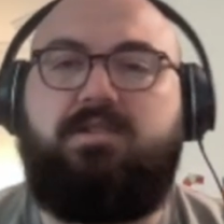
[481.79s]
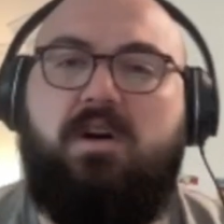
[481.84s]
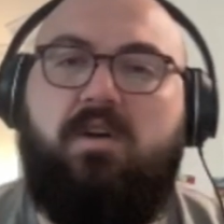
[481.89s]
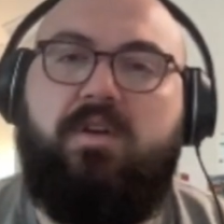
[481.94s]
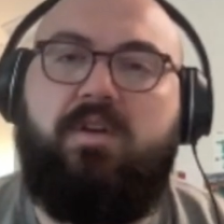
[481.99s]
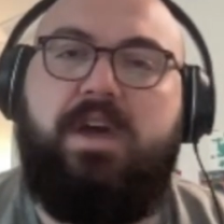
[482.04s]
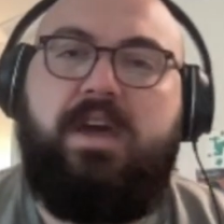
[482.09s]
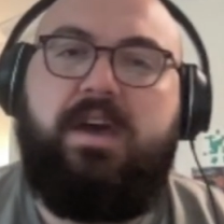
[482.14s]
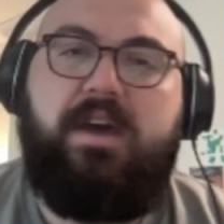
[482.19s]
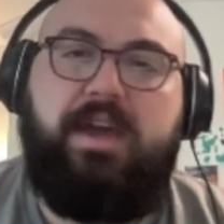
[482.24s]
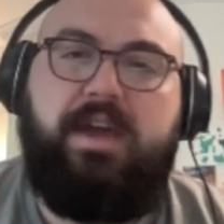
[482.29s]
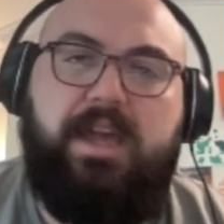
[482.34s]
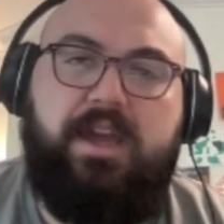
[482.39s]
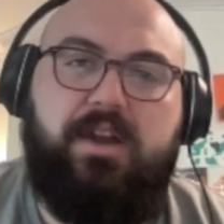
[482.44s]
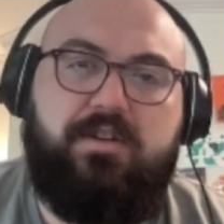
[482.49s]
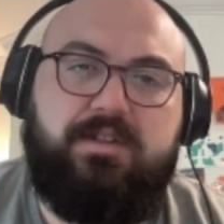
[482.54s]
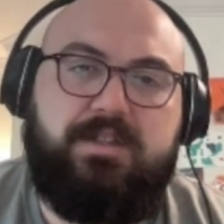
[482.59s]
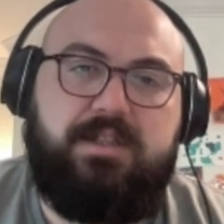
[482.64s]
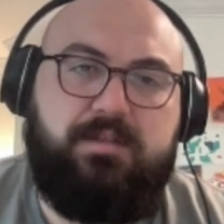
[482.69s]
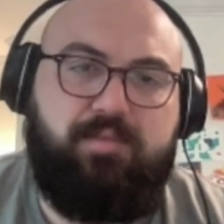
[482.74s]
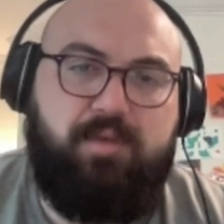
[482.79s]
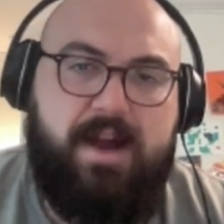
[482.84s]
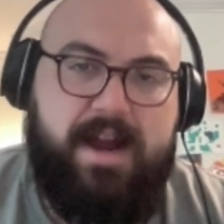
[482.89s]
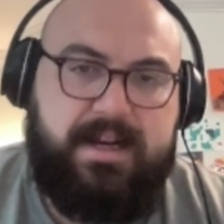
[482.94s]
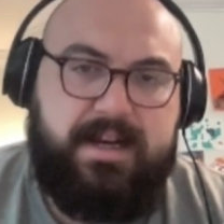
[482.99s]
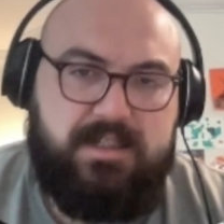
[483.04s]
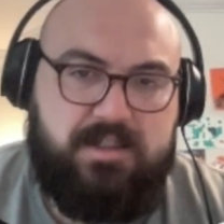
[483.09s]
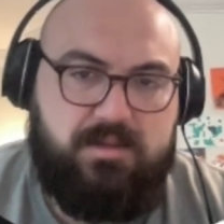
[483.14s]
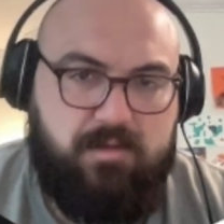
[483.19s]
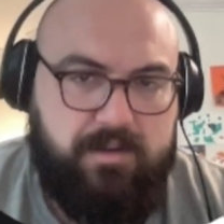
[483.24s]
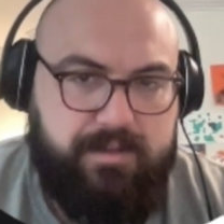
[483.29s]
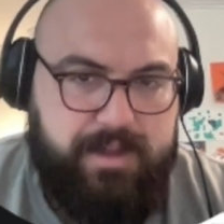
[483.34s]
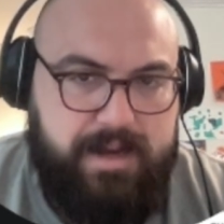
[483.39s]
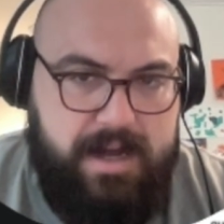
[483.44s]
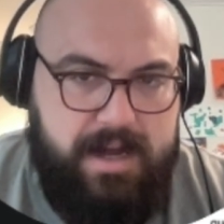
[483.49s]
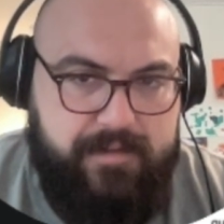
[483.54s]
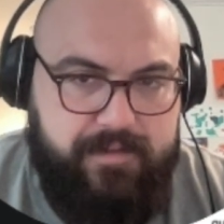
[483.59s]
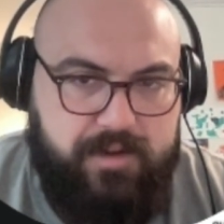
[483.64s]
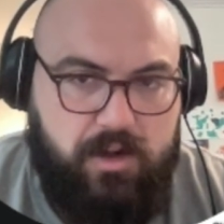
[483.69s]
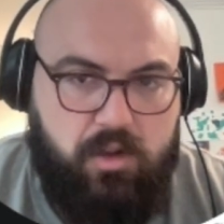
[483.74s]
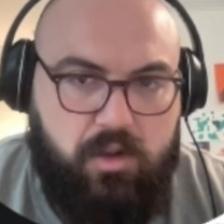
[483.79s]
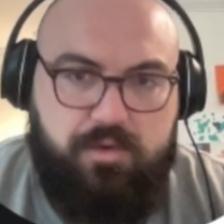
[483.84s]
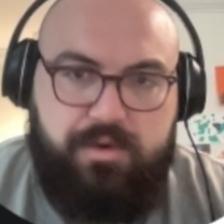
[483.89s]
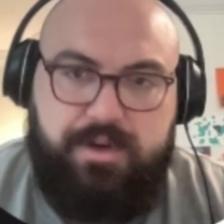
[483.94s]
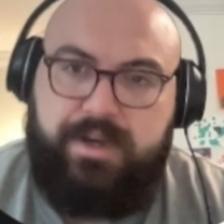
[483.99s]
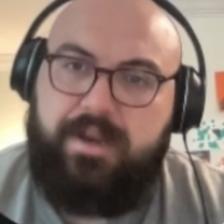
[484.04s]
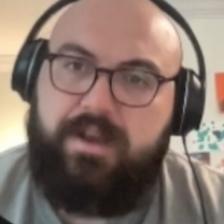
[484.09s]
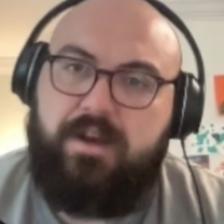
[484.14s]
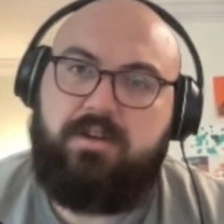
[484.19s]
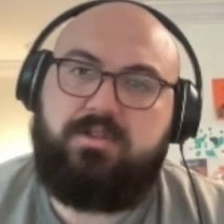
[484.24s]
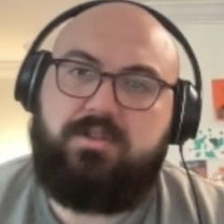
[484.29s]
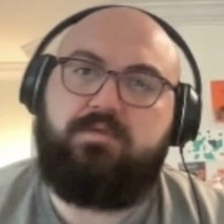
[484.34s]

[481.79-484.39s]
So here's the practice one that I've included here.